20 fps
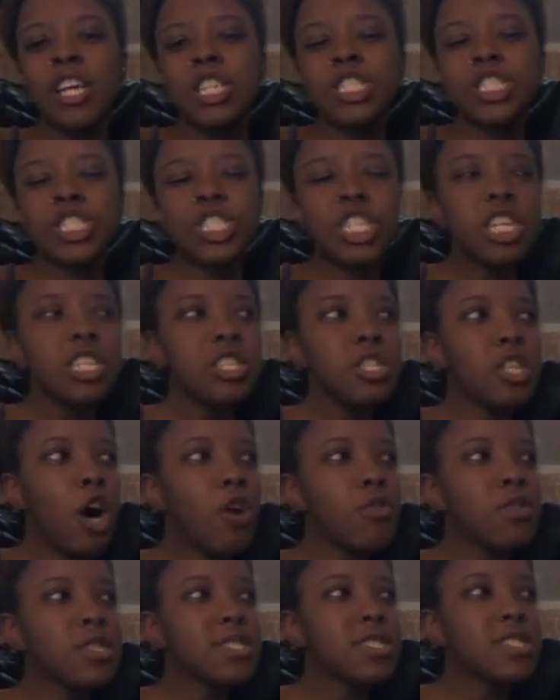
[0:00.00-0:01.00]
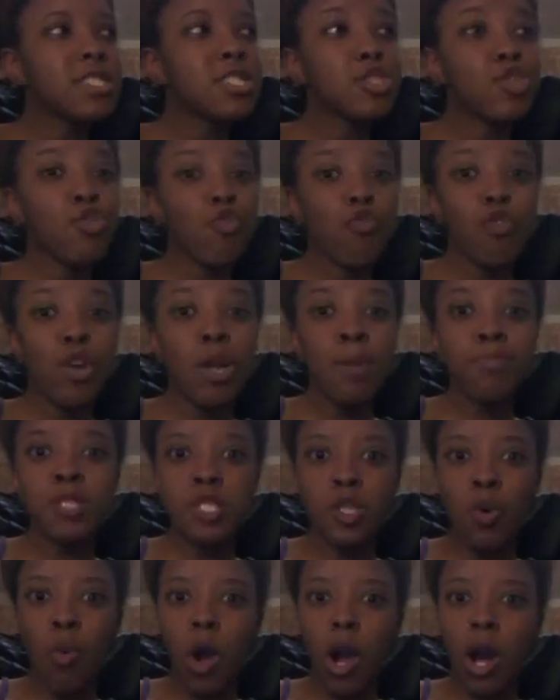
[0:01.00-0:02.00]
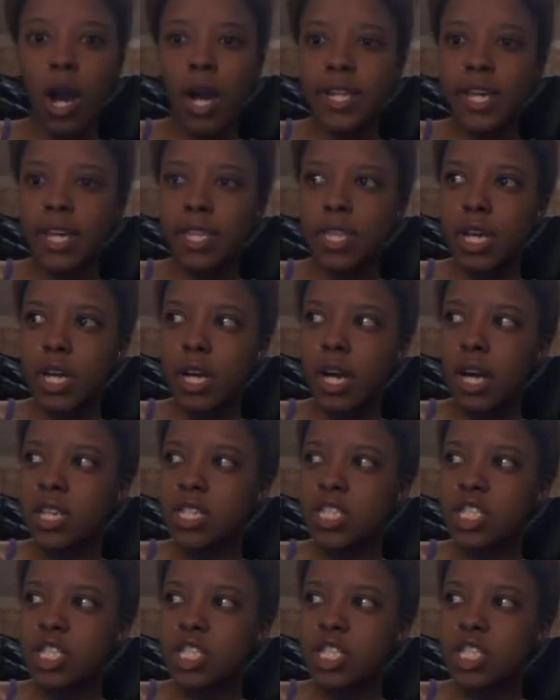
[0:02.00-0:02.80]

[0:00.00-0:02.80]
She notices the Creep Squad in the cut,